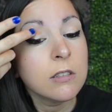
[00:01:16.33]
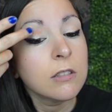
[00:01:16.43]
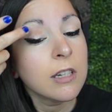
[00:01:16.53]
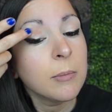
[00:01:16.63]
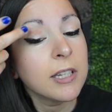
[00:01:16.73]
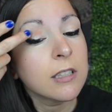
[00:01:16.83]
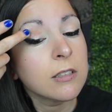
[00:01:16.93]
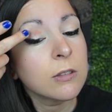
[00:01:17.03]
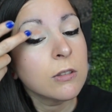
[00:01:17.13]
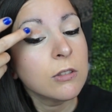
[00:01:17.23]
Trying to make a
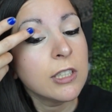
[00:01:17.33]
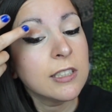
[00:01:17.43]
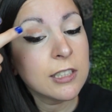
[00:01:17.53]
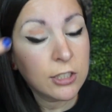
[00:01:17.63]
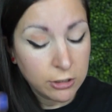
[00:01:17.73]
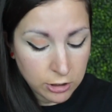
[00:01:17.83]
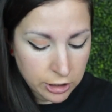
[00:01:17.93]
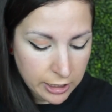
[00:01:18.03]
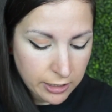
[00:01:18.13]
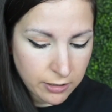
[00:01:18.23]
little transition
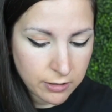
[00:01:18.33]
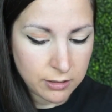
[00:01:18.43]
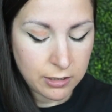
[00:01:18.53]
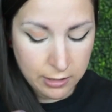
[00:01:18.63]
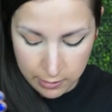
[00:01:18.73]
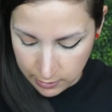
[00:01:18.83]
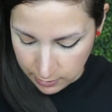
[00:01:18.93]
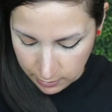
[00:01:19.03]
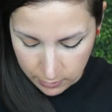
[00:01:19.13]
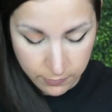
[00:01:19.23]
shade, and
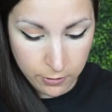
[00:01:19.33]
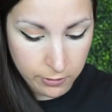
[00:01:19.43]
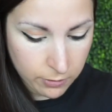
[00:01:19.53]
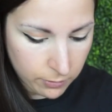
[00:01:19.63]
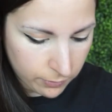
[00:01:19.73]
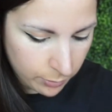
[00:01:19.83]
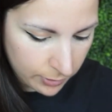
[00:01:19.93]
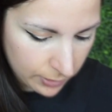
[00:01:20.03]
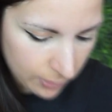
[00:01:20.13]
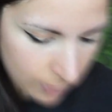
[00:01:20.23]
it's falling all over the place.